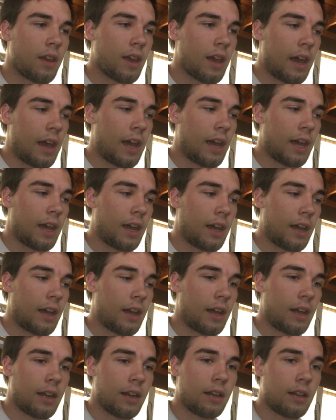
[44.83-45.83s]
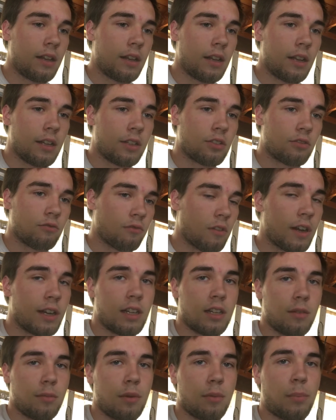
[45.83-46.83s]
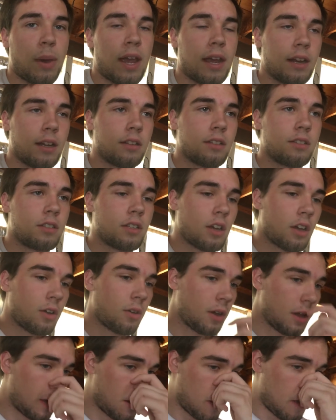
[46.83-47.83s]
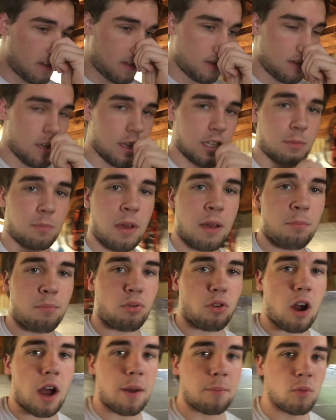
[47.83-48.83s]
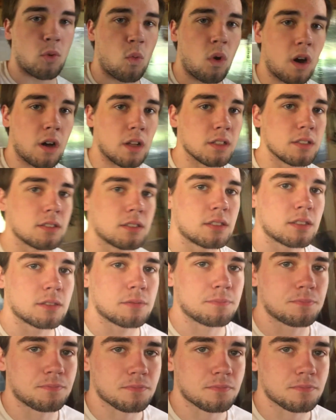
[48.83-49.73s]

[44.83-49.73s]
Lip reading: and it's ready to be painted. So it's been primed once,